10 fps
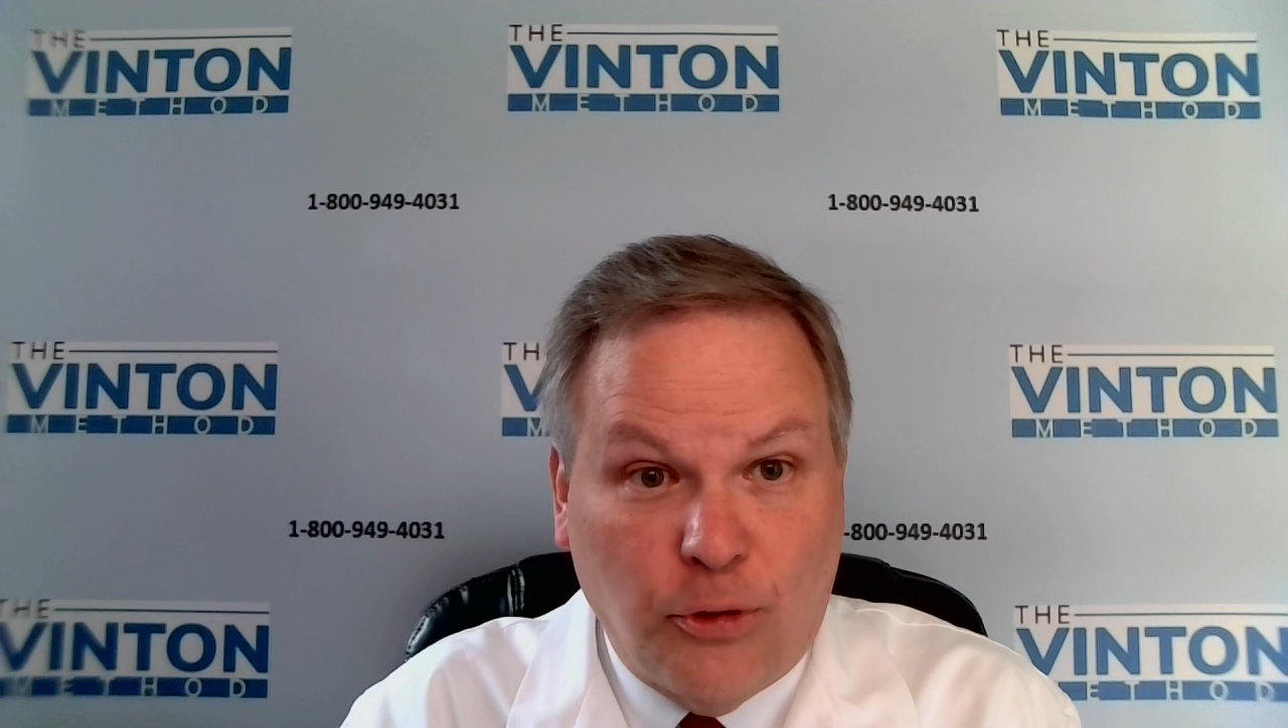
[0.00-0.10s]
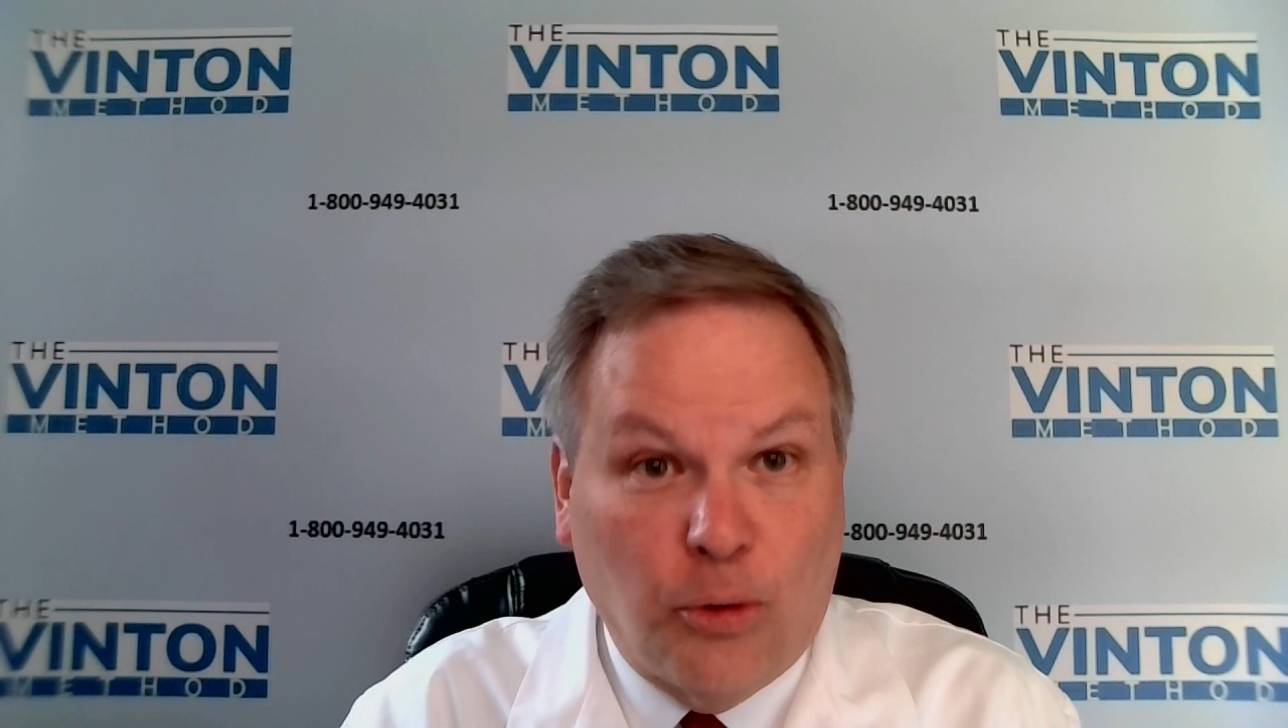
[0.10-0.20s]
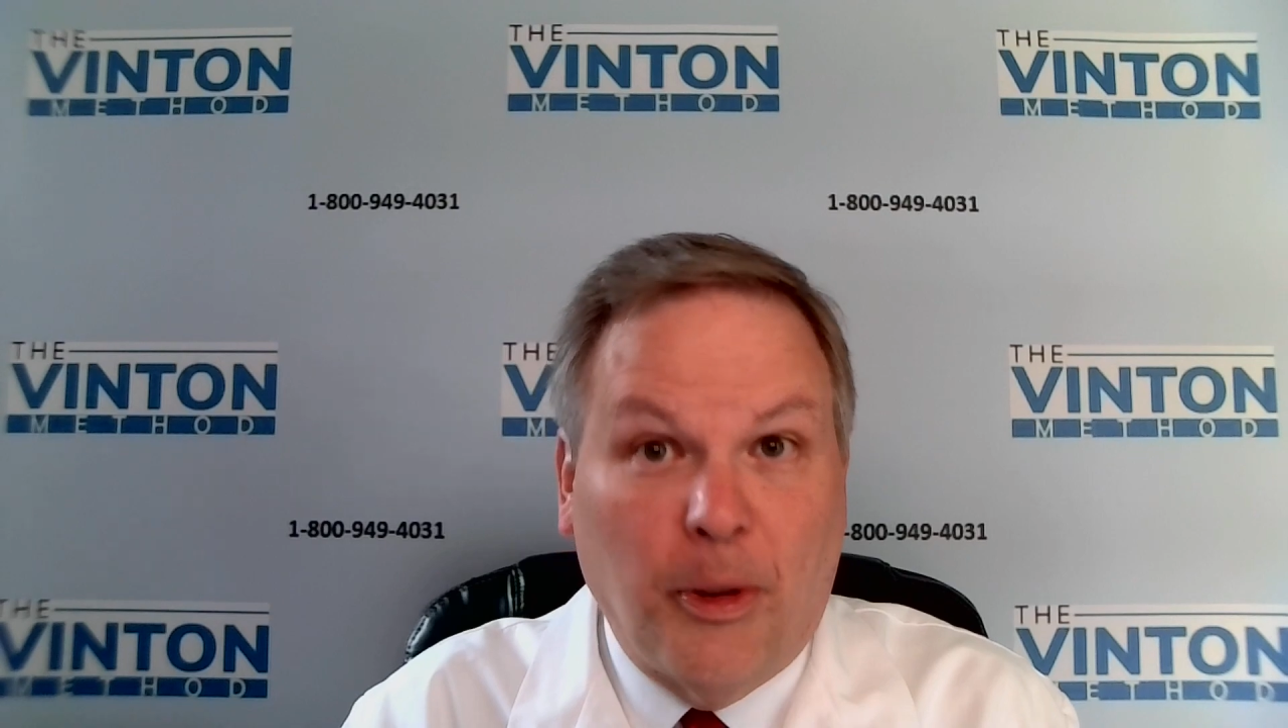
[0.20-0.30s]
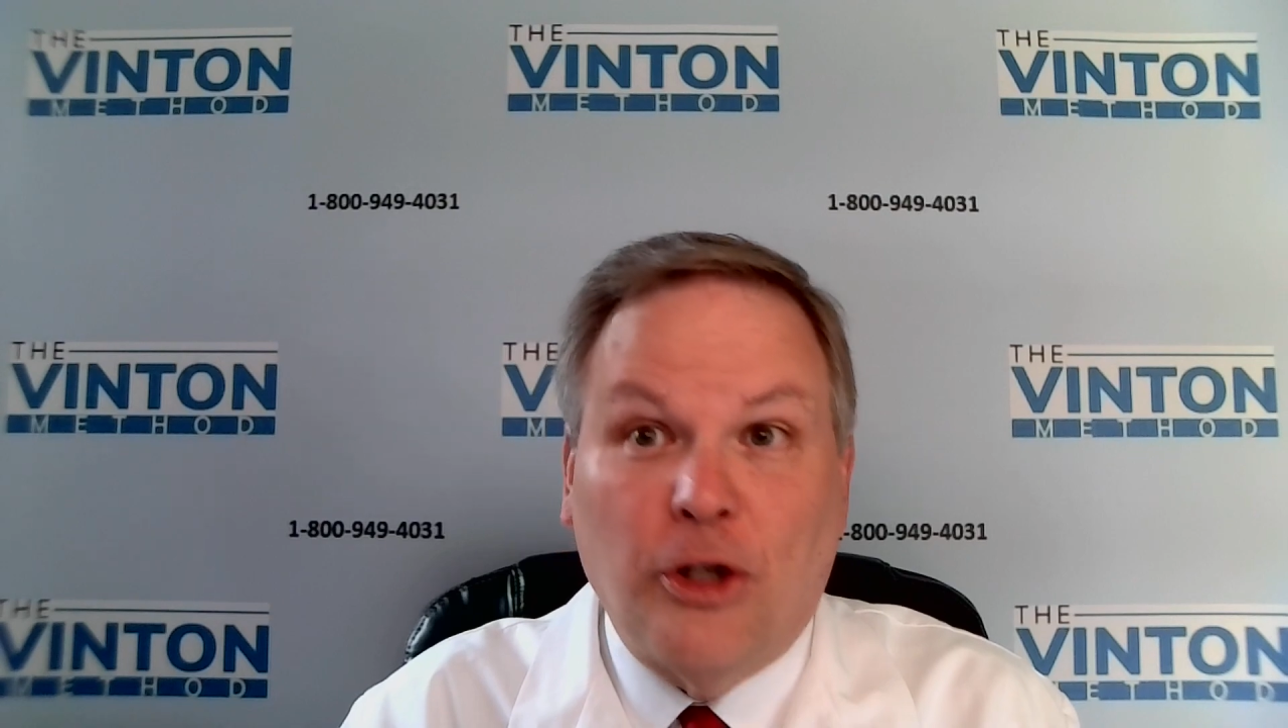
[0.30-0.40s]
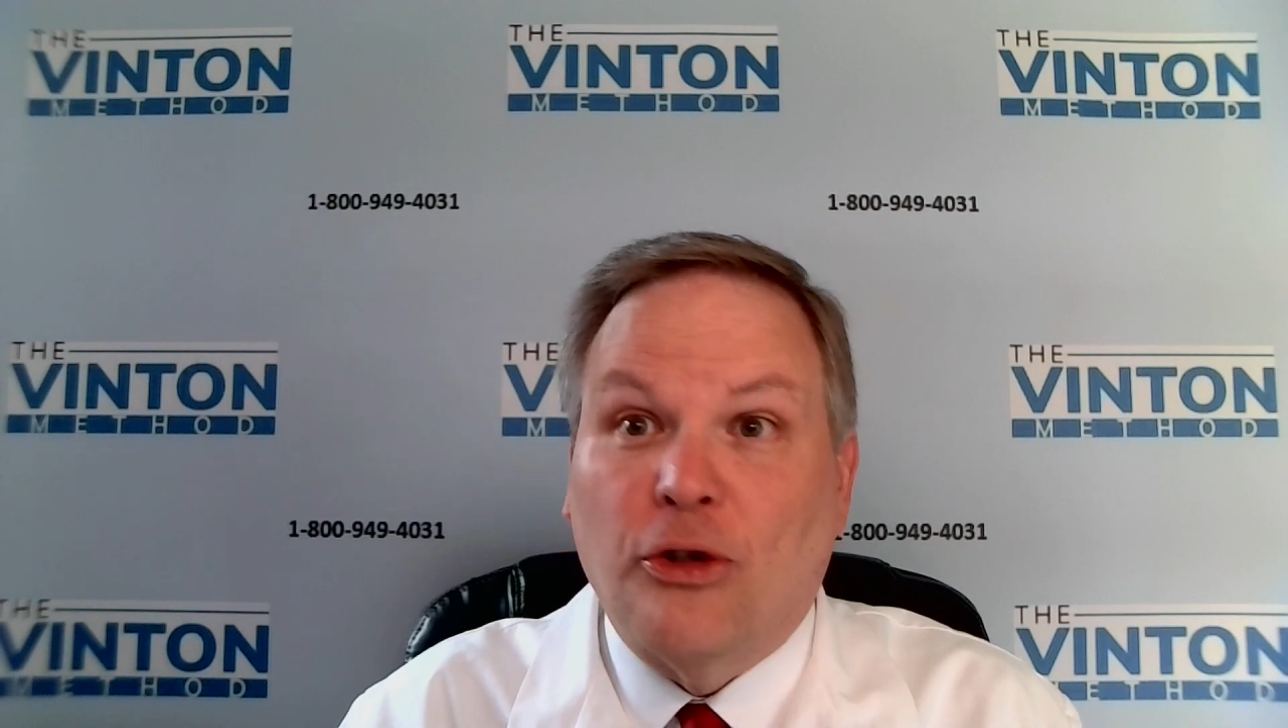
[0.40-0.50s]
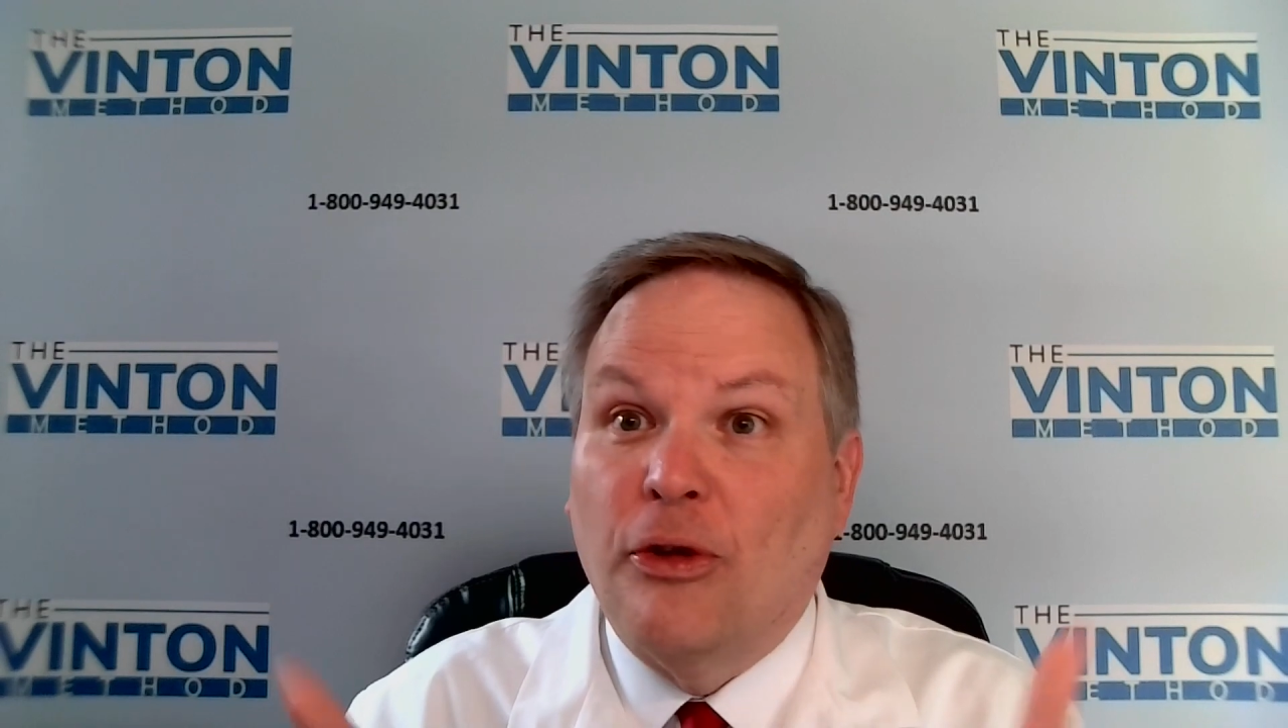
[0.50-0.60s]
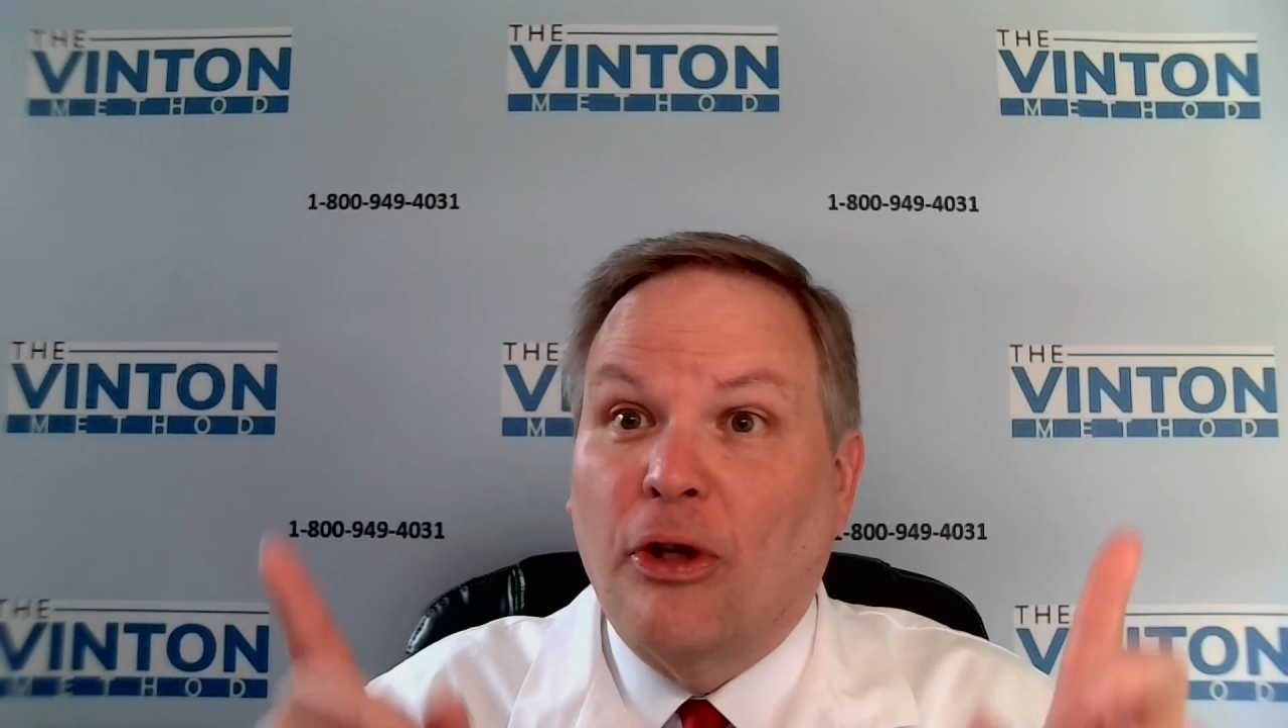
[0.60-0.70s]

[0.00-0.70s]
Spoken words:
so make sure you